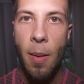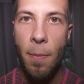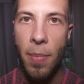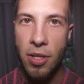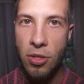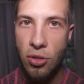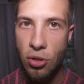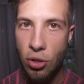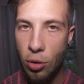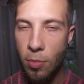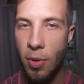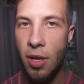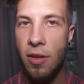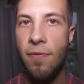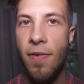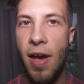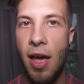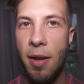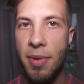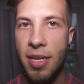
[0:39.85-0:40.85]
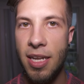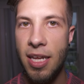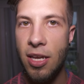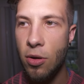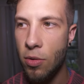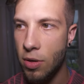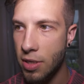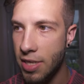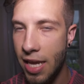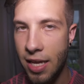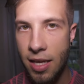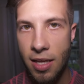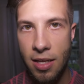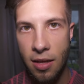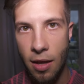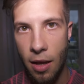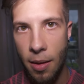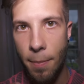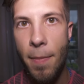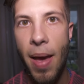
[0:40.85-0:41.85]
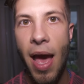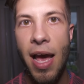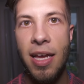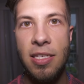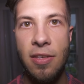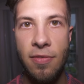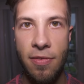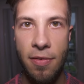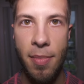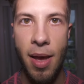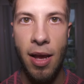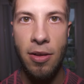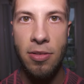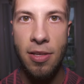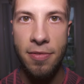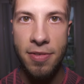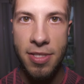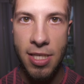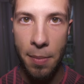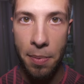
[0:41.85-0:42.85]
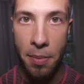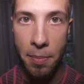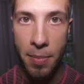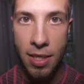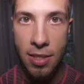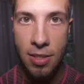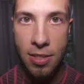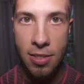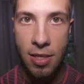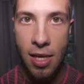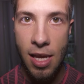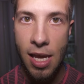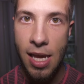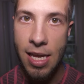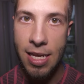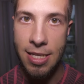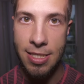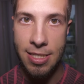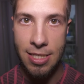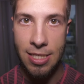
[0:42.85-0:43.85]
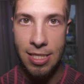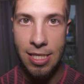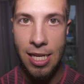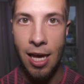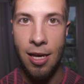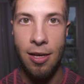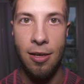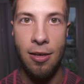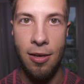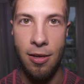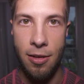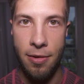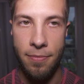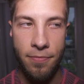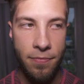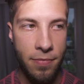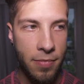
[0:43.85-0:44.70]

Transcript: but too much vitamin D or taking massive amounts of supplements is not good.